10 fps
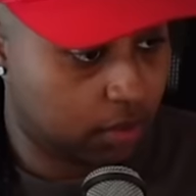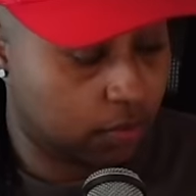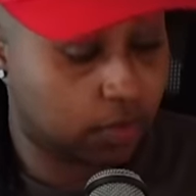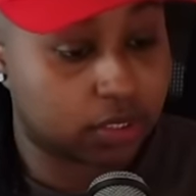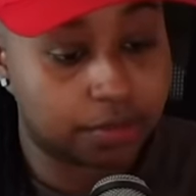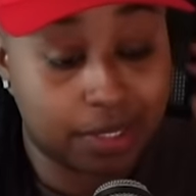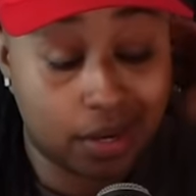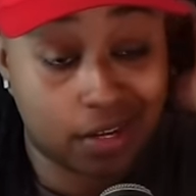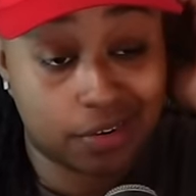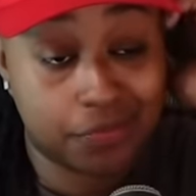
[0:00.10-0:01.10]
What's up, y'all?
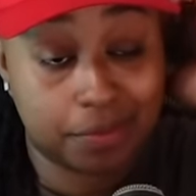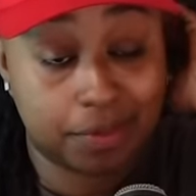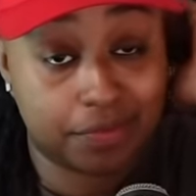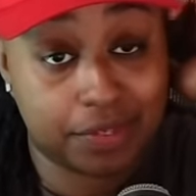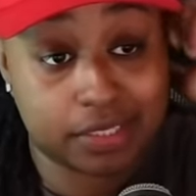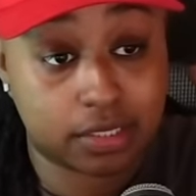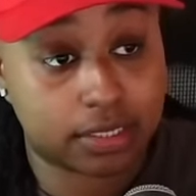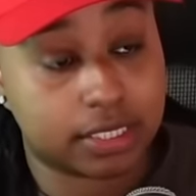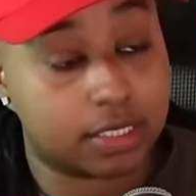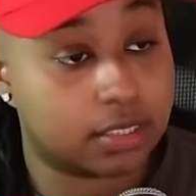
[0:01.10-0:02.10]
I got a family to feed, so
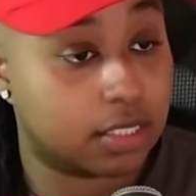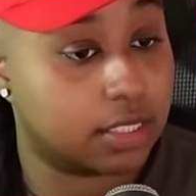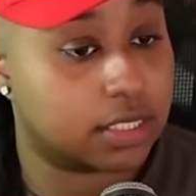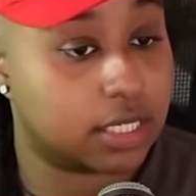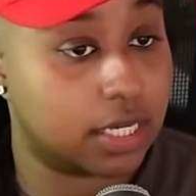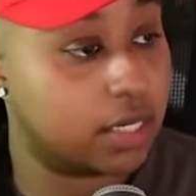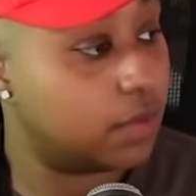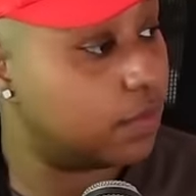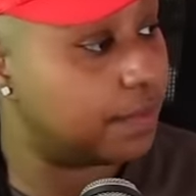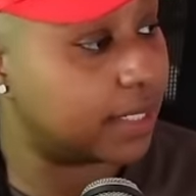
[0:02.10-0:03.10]
let's get into this tea.
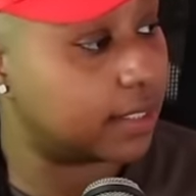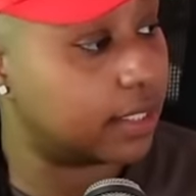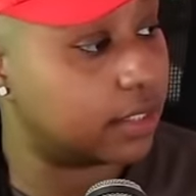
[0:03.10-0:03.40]
We about to get